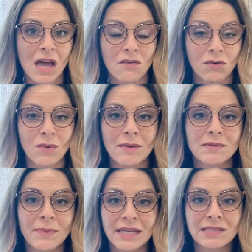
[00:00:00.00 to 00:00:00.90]

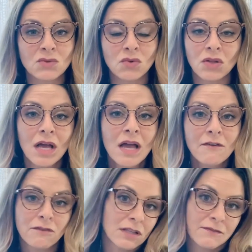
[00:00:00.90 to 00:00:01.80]
overwhelmed by a school
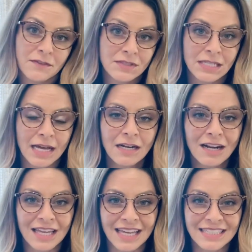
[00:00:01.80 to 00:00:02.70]
full of
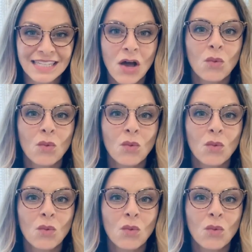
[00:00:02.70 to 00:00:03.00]
1,500 kids.